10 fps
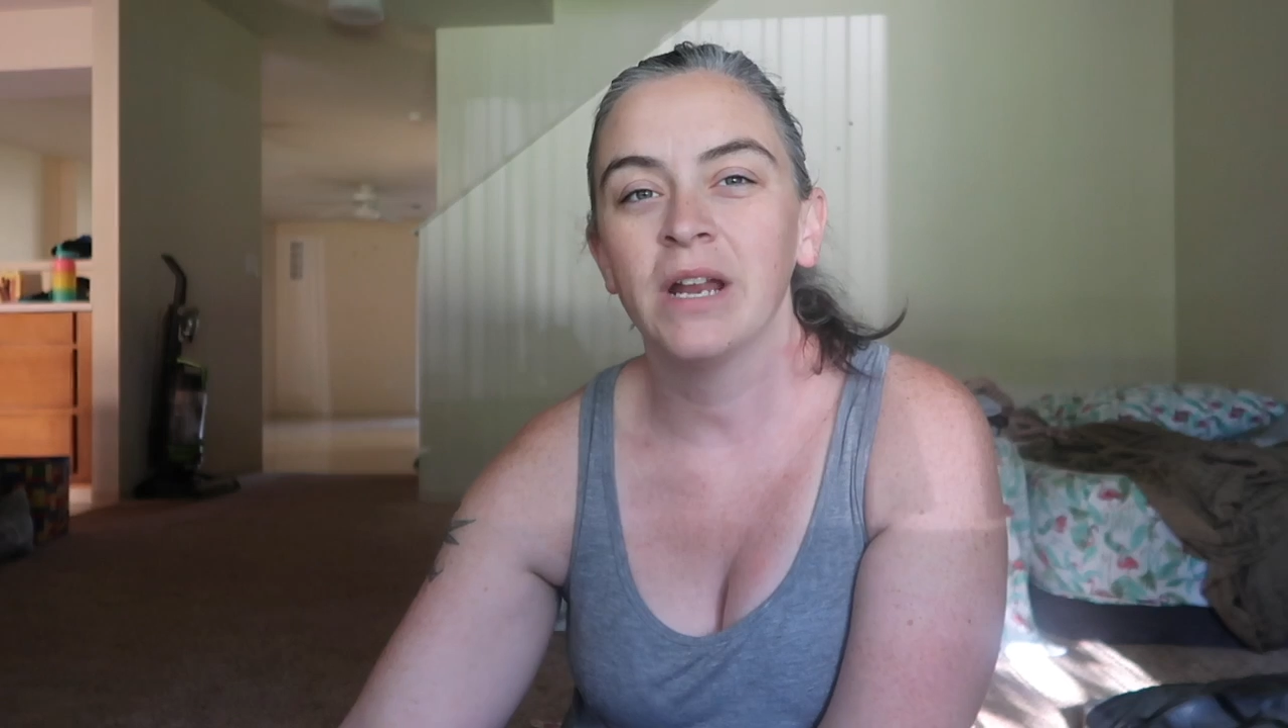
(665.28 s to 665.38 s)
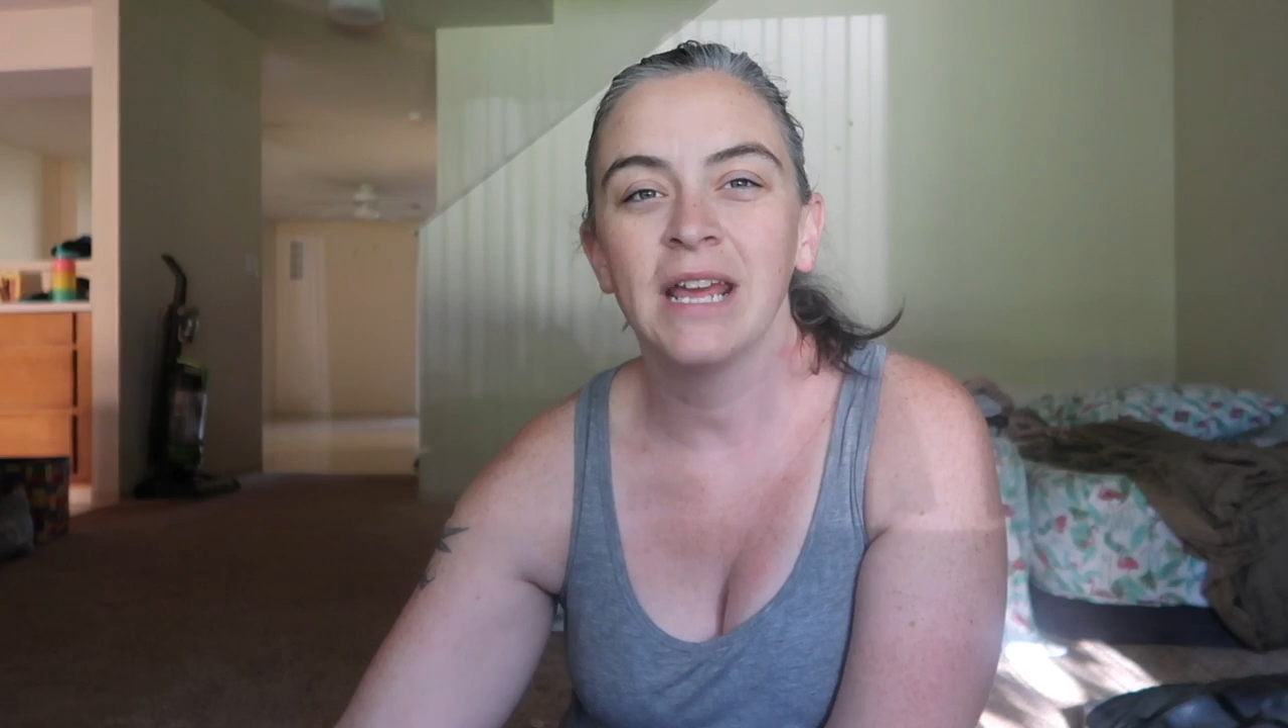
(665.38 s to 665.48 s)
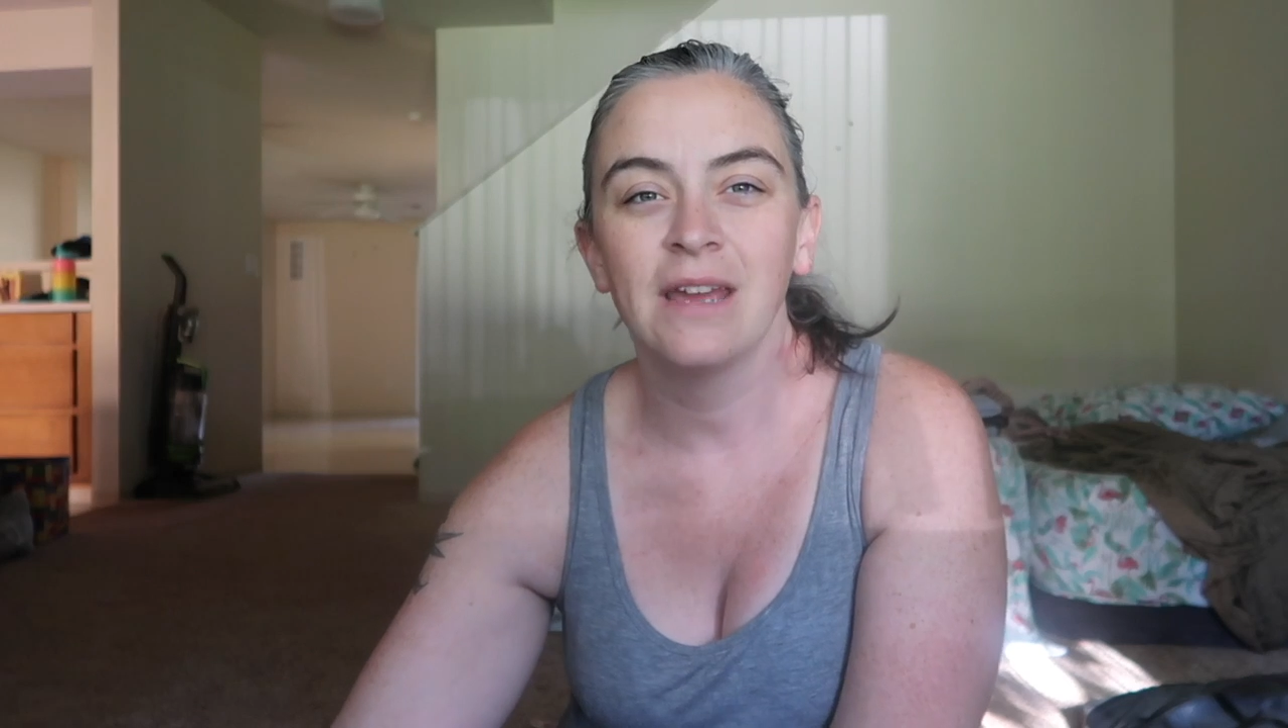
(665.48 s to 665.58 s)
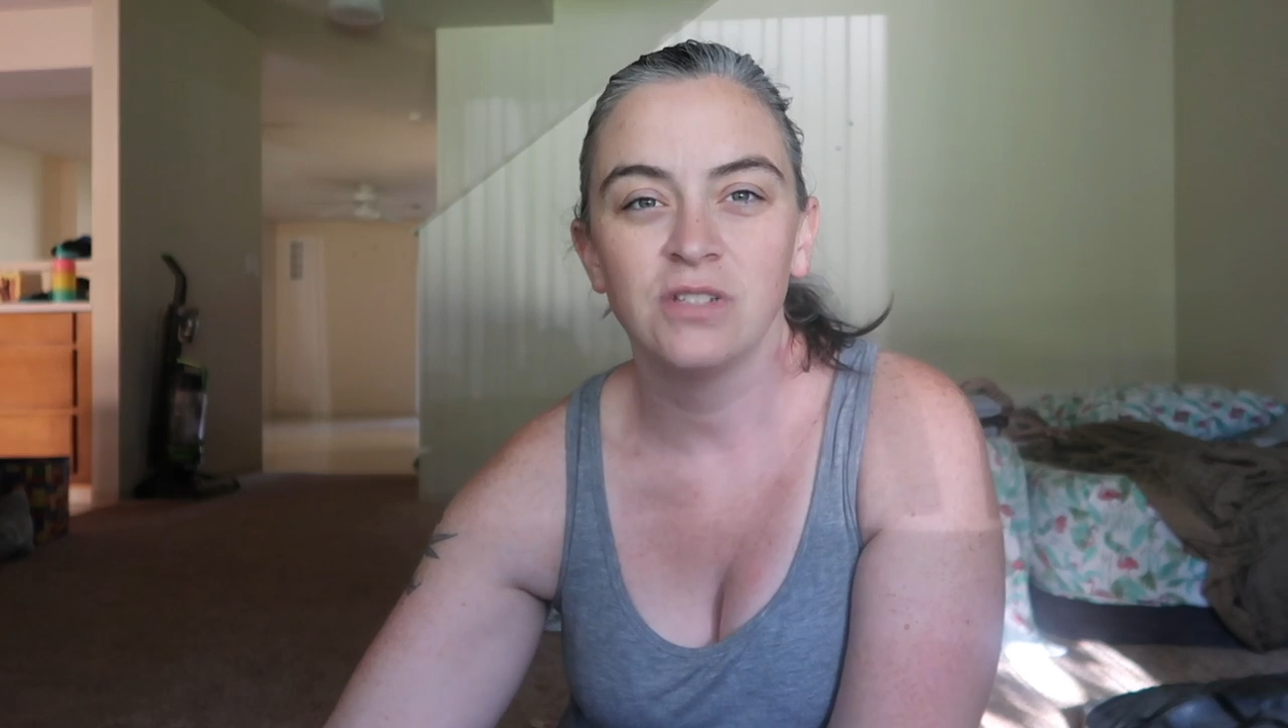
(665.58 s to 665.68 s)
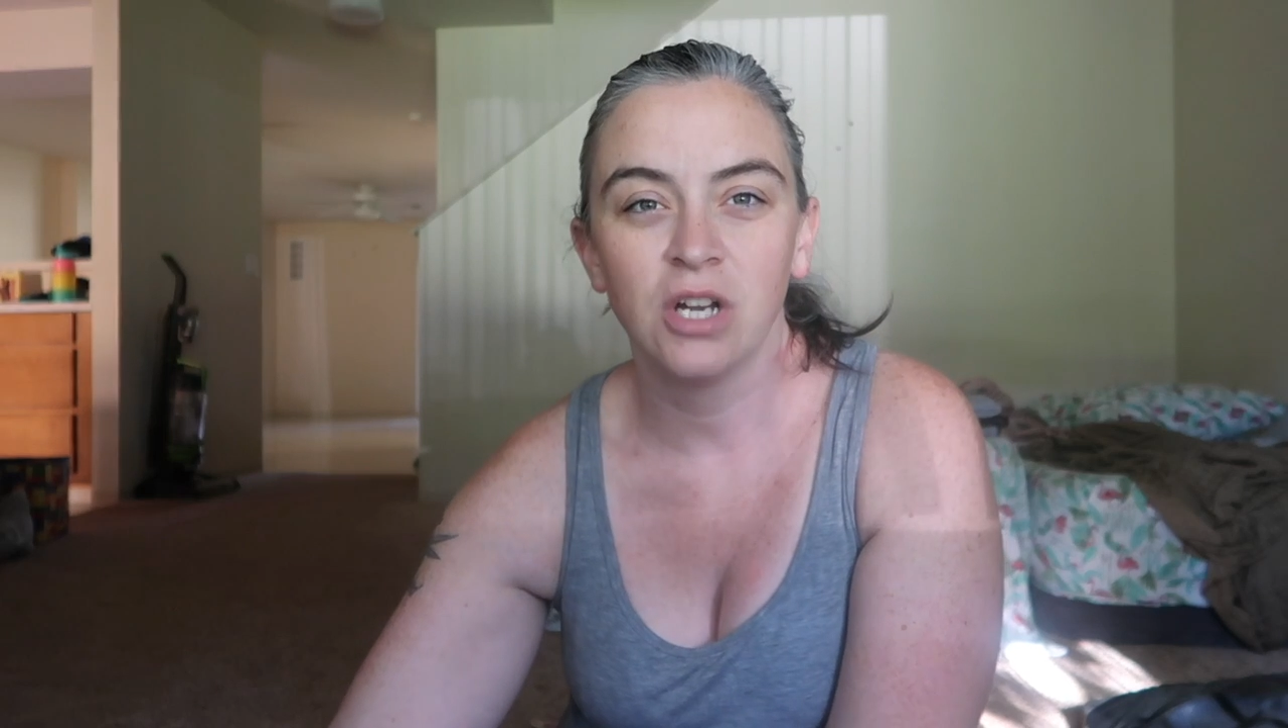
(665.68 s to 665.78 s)

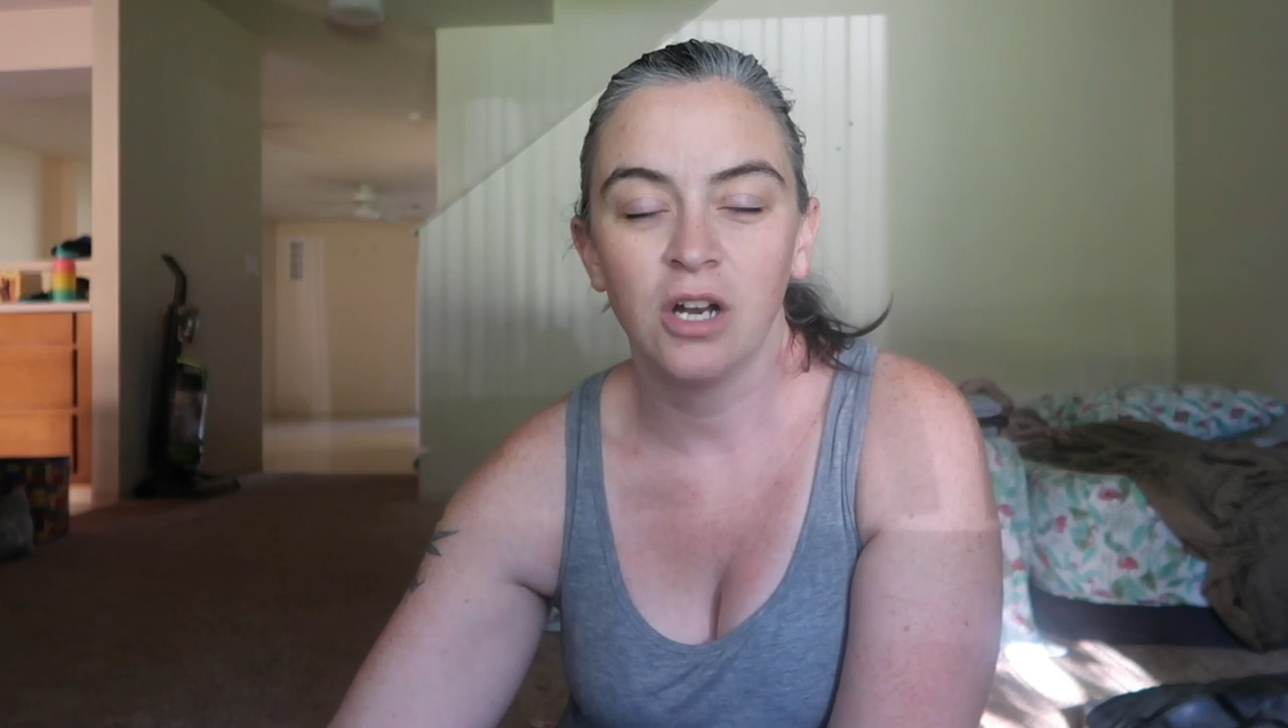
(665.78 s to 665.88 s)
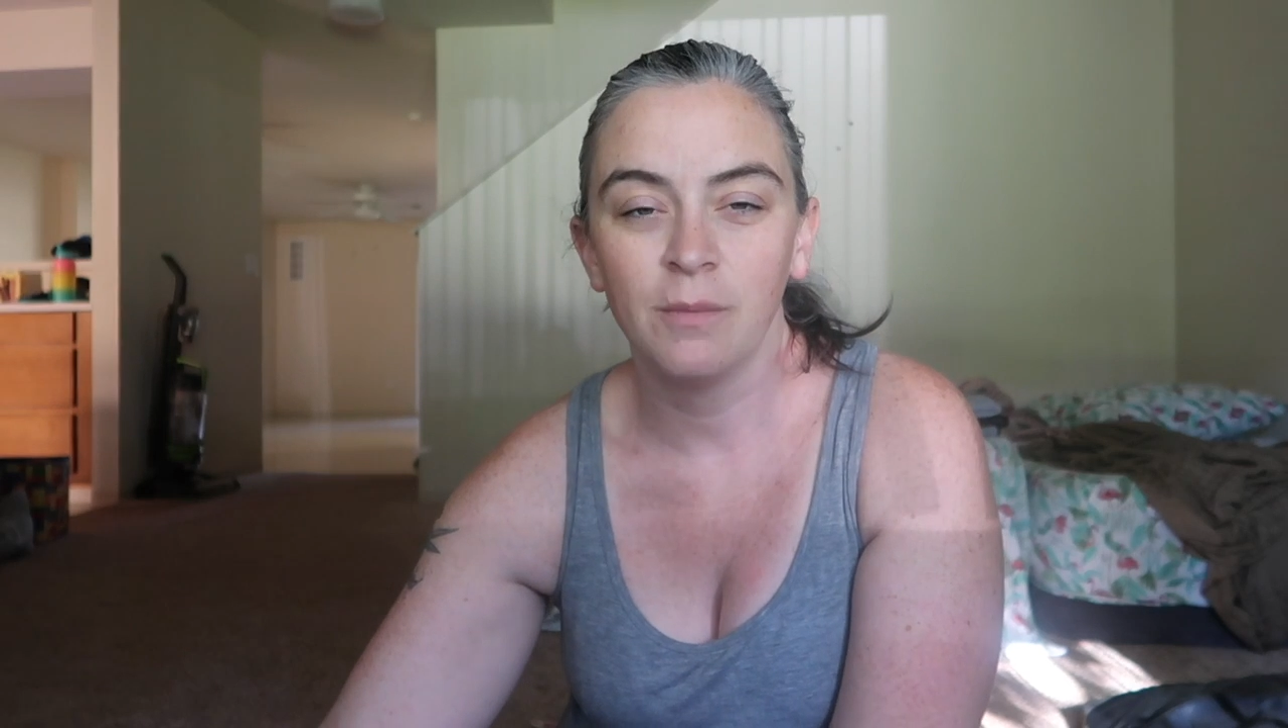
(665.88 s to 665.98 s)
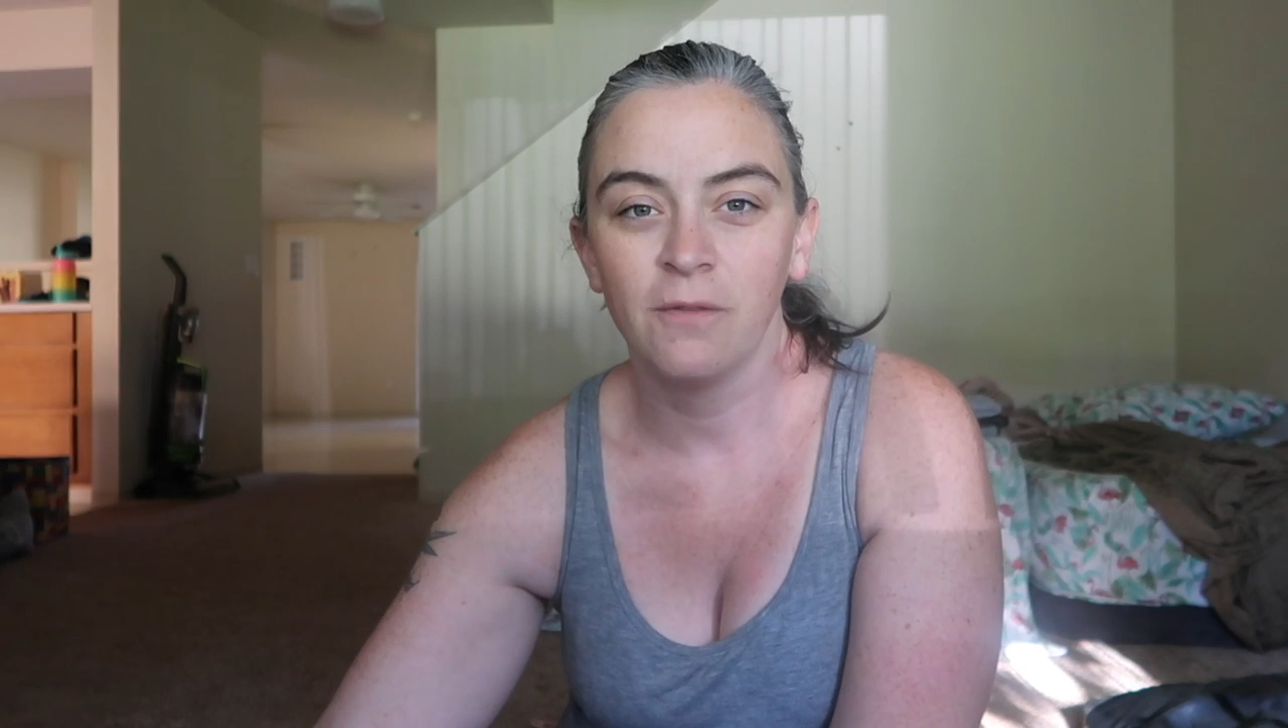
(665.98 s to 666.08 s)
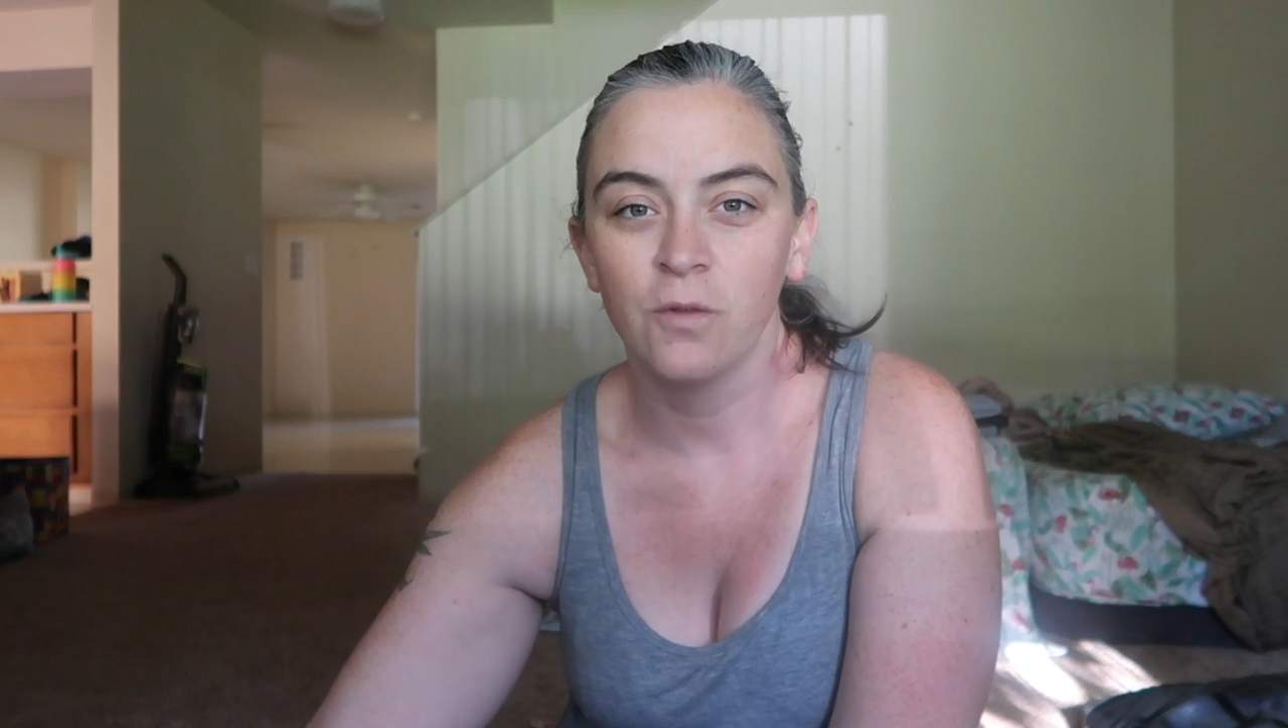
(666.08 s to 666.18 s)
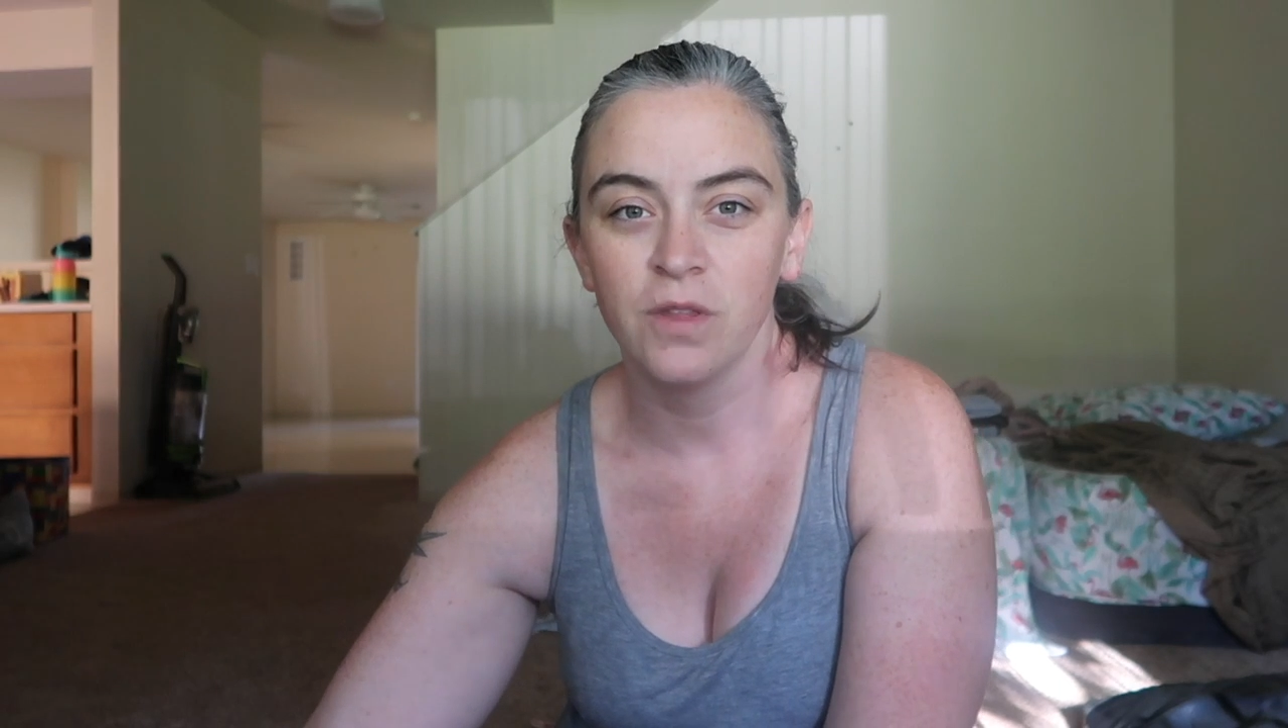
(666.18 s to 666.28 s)
gonna give to her
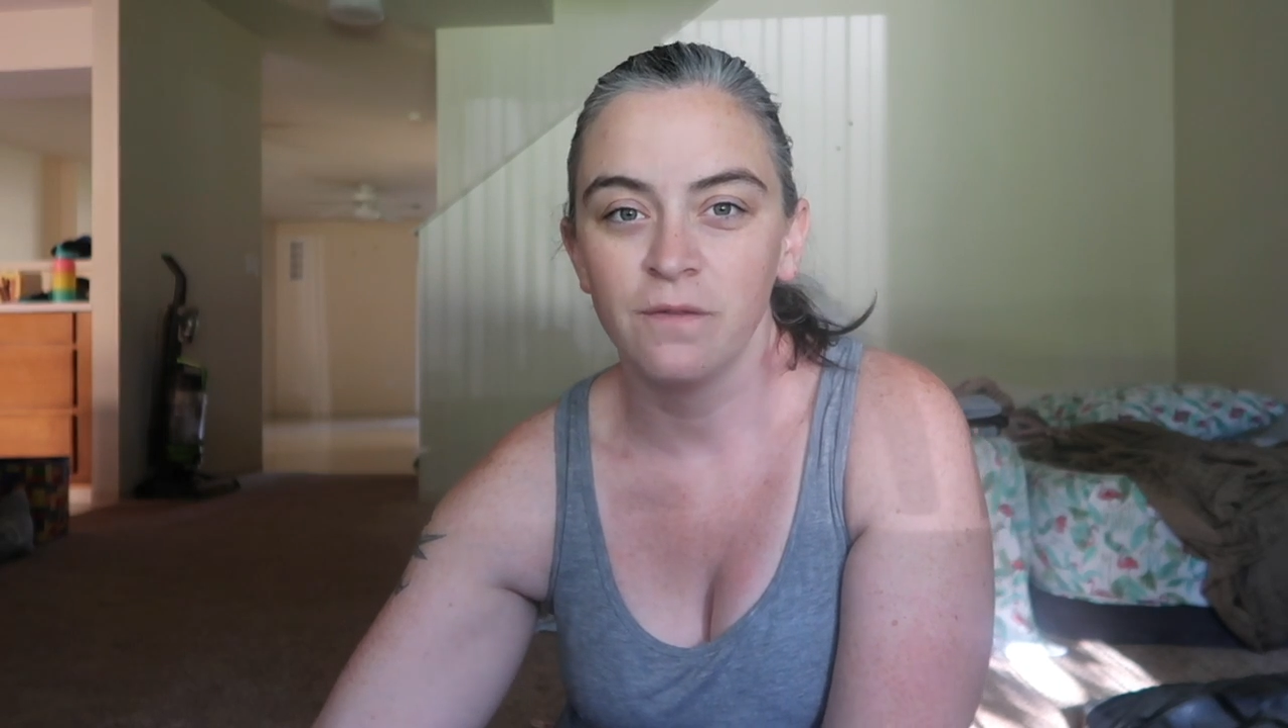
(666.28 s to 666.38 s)
before